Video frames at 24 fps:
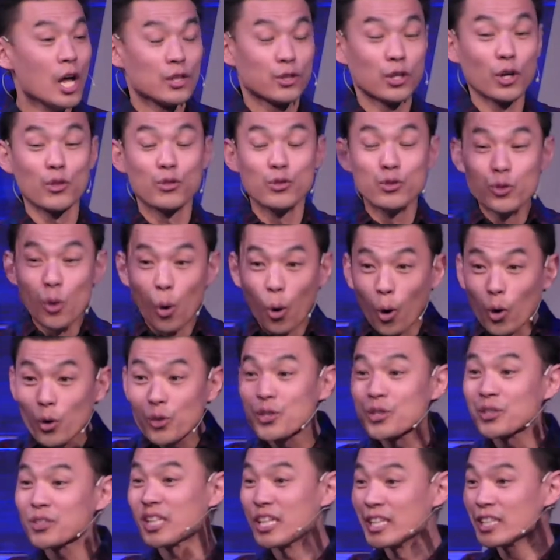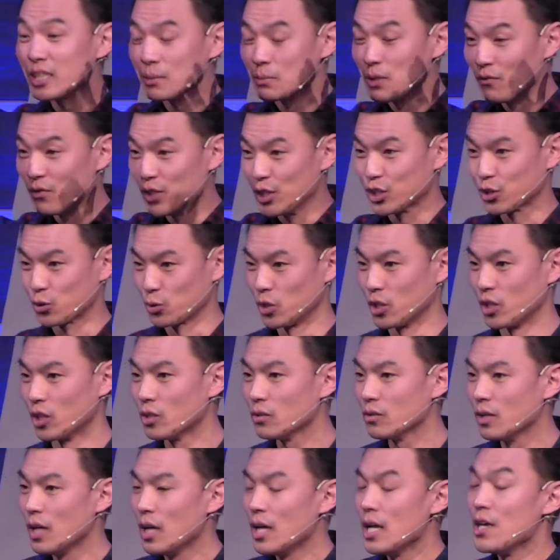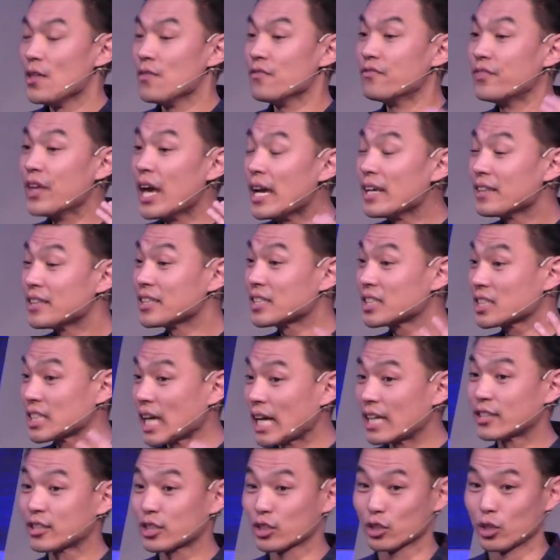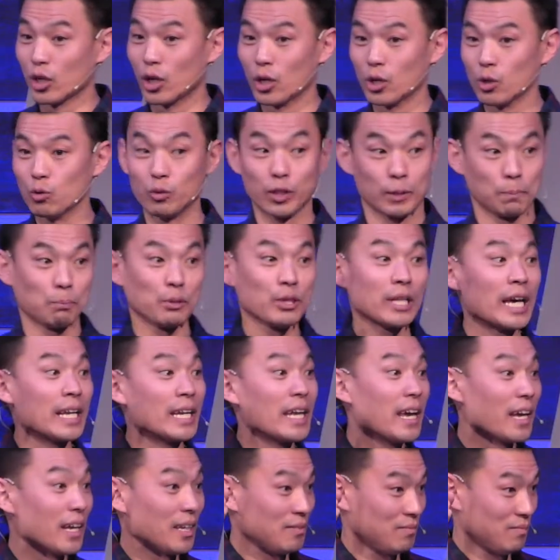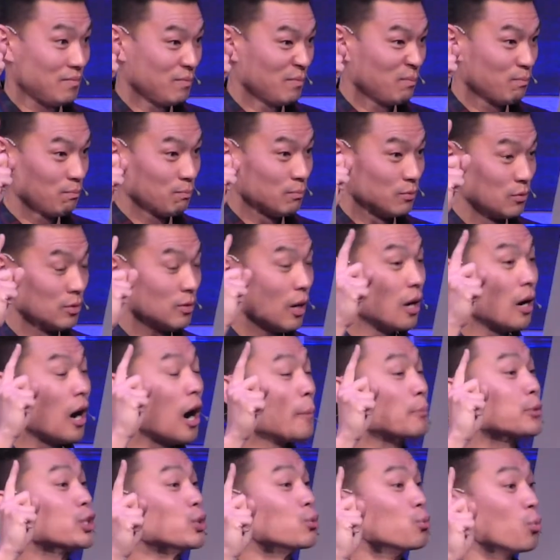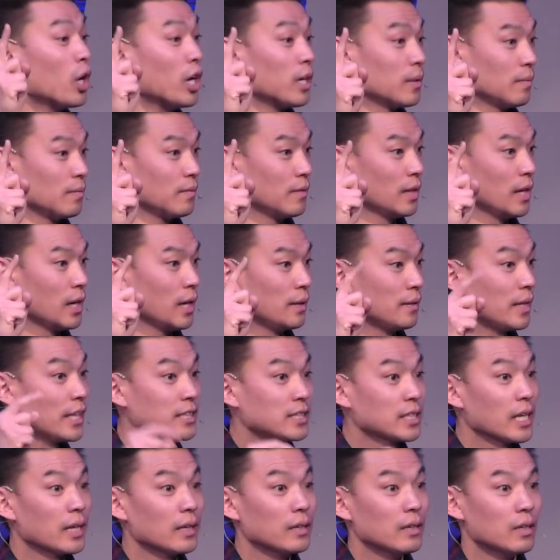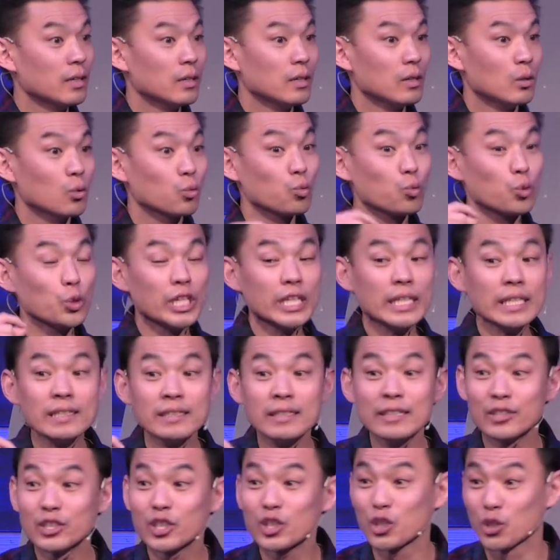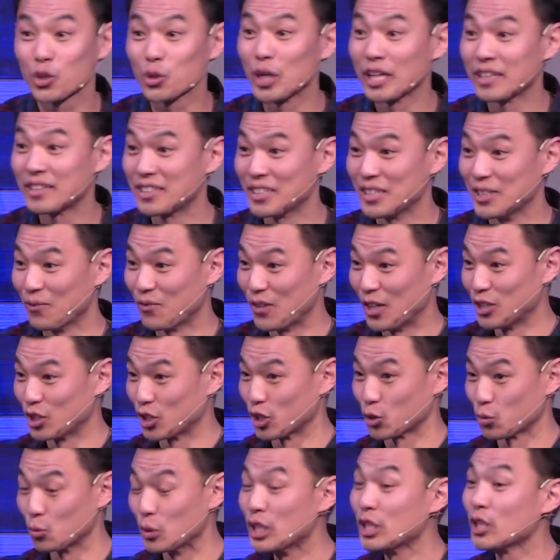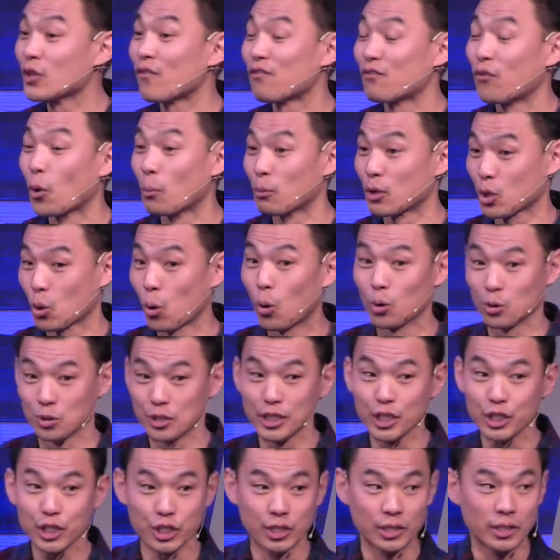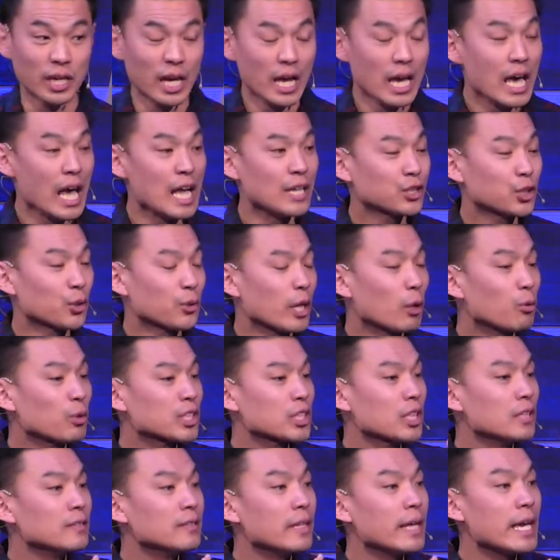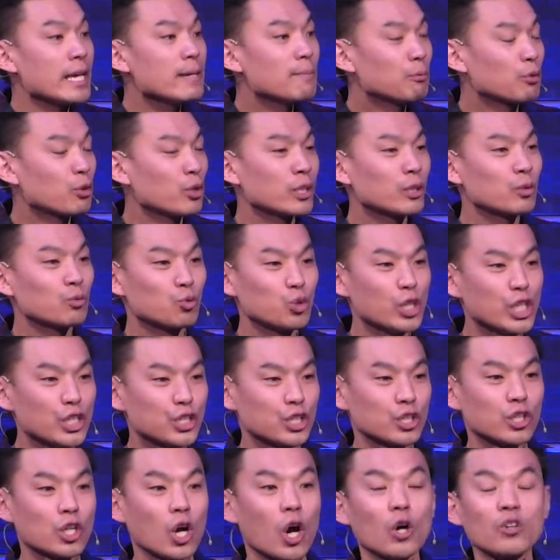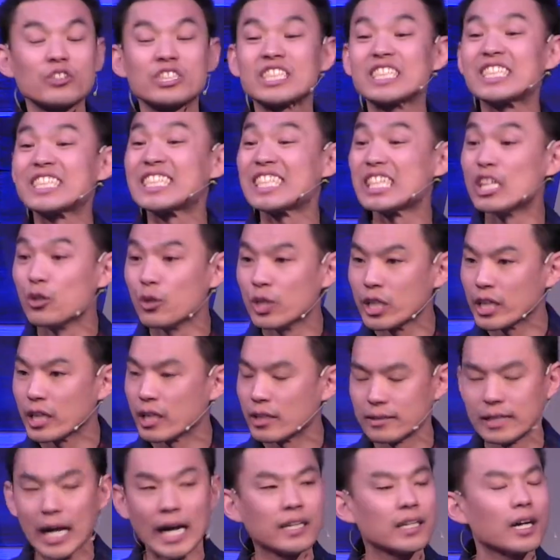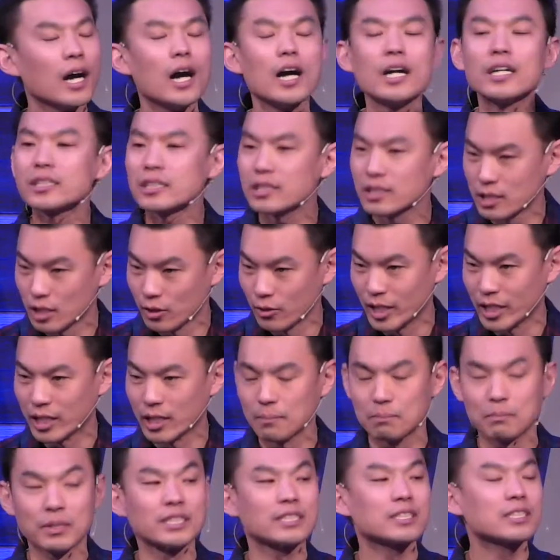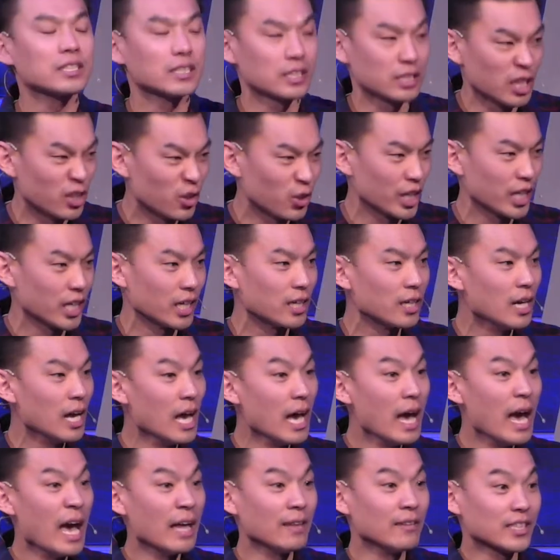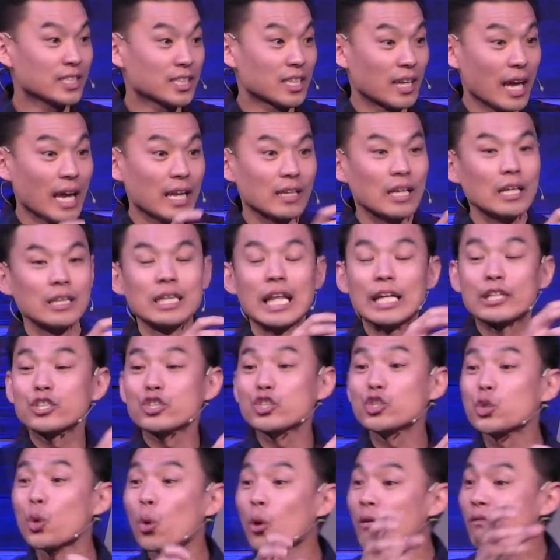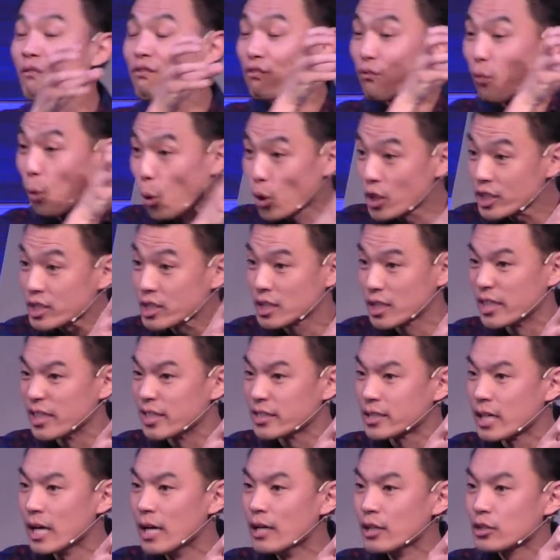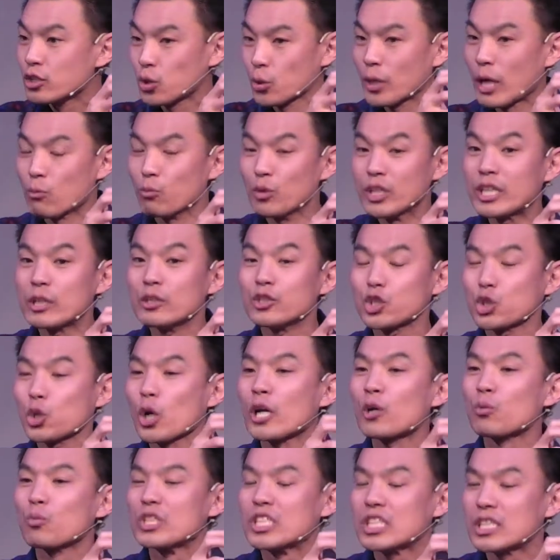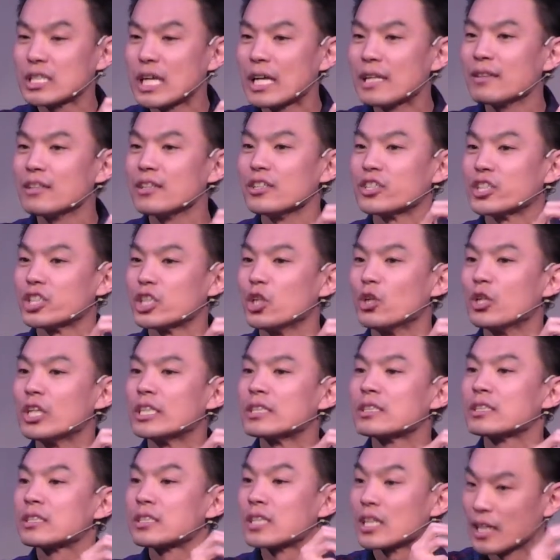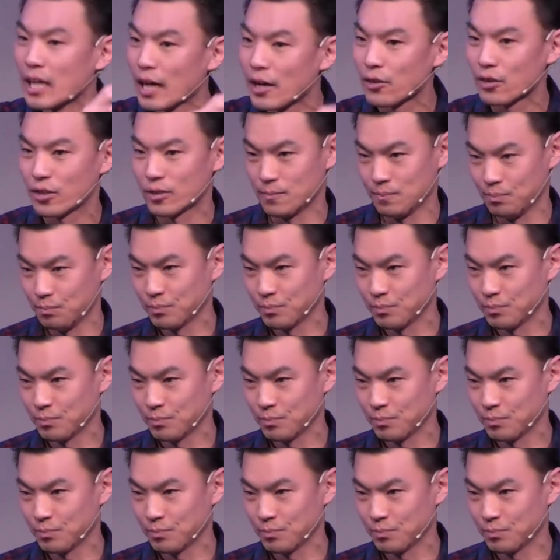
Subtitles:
The northern kingdom of Israel, they decided to go with plan A, option one. They said, we need to create the Avengers. We need to form a coalition. And so there was a neighboring region called Syria, not Assyria, but Syria. And they said, hey, let's join forces so that we can try to withstand the Assyrians together.